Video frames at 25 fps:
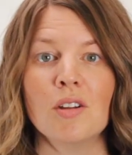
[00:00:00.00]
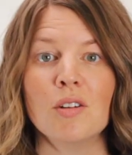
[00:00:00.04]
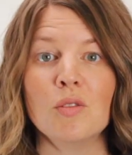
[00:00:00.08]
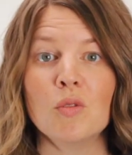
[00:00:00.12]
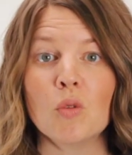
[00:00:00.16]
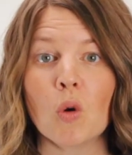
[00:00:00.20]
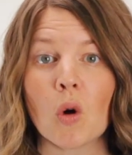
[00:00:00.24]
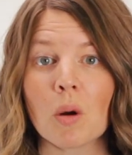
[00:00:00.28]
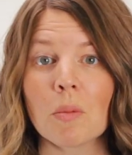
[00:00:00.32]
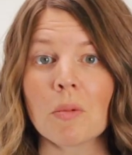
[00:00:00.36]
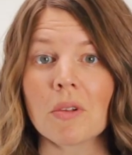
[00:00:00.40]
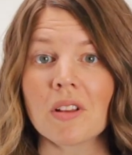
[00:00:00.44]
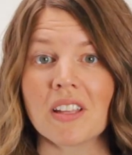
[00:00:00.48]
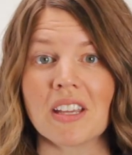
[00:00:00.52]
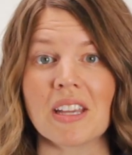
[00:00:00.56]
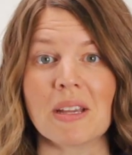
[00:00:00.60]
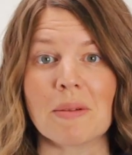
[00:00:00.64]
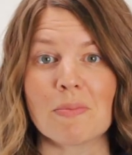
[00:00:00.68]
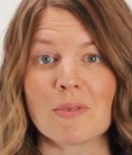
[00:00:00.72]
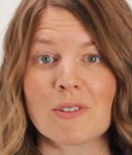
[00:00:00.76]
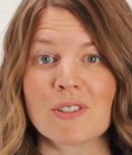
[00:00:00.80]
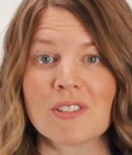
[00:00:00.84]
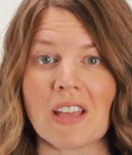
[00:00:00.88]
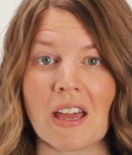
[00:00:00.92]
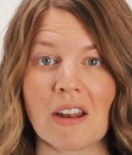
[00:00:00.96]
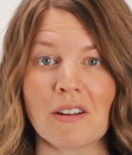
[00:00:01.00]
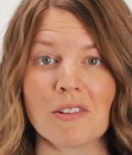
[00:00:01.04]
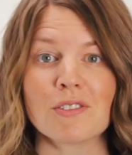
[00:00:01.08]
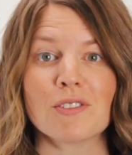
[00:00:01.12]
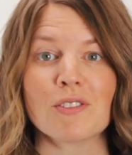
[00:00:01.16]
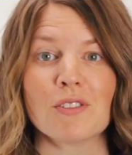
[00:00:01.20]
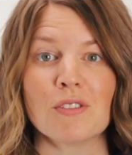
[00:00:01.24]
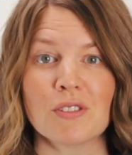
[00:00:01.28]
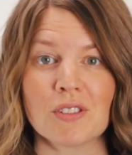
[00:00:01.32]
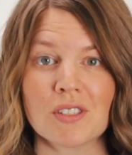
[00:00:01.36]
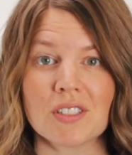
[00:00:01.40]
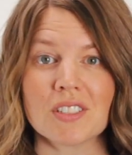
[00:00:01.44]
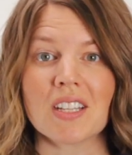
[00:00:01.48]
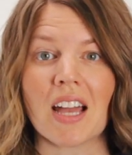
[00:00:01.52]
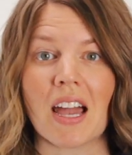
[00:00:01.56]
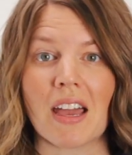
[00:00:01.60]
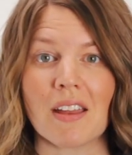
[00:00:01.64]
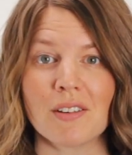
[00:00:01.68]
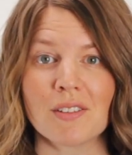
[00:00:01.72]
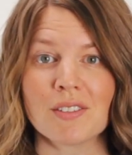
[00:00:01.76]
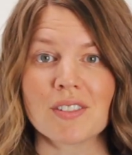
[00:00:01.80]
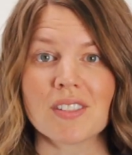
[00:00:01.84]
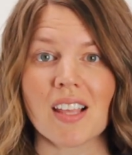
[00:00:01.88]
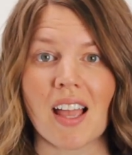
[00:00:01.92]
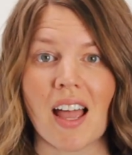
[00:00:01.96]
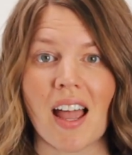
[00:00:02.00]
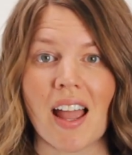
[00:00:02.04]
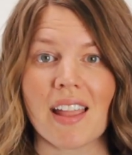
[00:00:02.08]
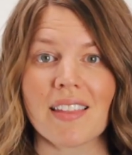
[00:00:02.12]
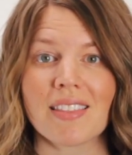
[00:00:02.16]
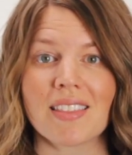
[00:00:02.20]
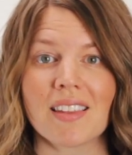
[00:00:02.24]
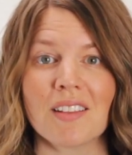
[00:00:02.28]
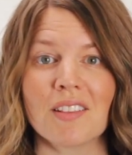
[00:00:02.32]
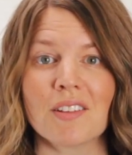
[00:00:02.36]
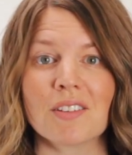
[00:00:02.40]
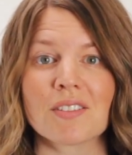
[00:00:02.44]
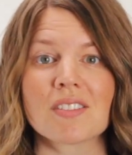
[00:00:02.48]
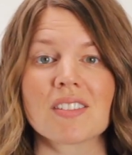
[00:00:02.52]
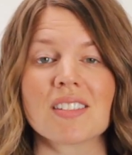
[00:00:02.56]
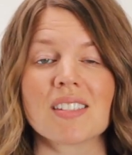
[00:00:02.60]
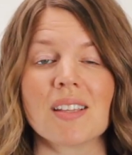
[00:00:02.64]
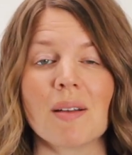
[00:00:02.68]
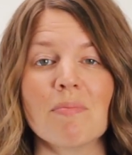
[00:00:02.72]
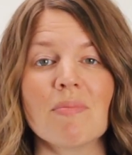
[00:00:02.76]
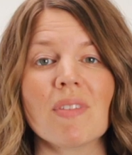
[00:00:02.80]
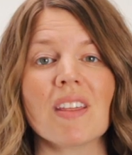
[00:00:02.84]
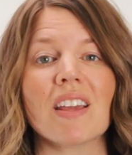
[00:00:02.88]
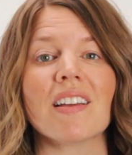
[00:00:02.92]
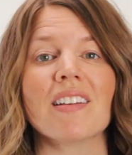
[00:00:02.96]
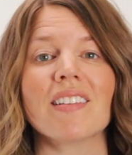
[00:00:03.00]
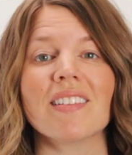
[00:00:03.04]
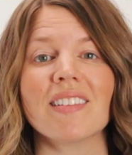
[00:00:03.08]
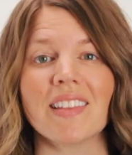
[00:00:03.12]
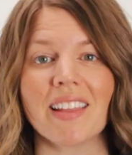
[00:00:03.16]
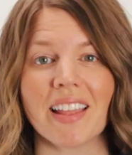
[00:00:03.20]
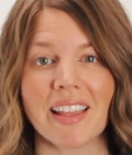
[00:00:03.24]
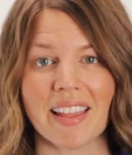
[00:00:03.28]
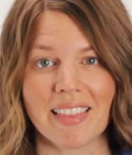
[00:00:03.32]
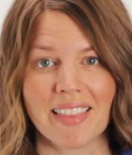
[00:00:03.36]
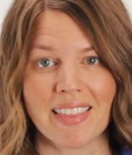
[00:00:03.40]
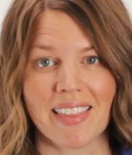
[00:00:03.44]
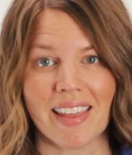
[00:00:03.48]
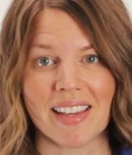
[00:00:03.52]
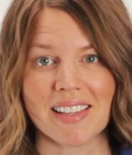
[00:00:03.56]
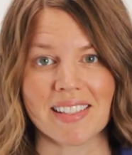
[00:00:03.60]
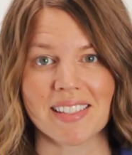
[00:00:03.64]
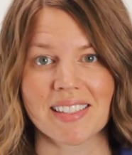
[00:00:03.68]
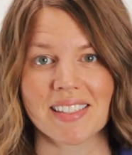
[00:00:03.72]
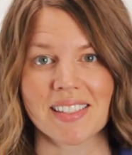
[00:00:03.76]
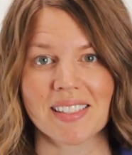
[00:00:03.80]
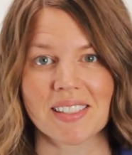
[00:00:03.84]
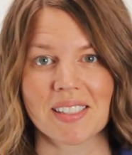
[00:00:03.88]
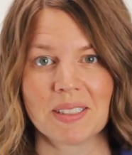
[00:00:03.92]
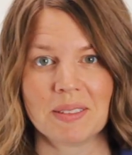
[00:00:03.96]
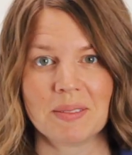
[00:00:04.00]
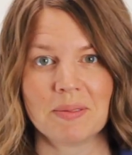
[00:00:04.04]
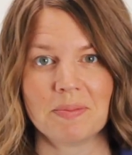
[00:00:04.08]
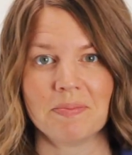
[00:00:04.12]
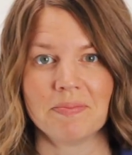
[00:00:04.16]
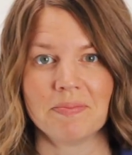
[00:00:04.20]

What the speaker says: Normally, presenters use a title slide that looks something like this.